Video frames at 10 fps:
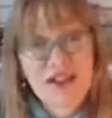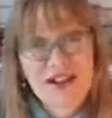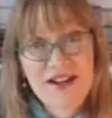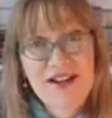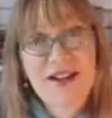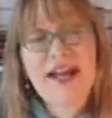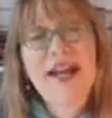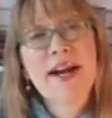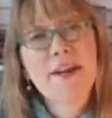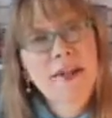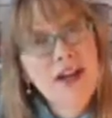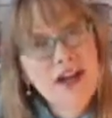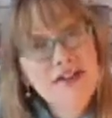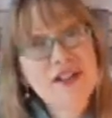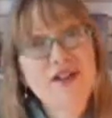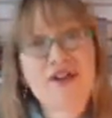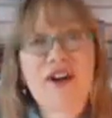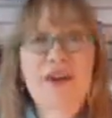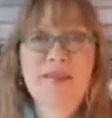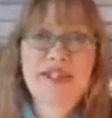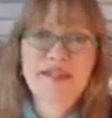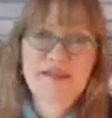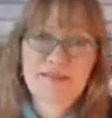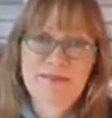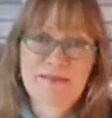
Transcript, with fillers: like, and I would love to hear your comments.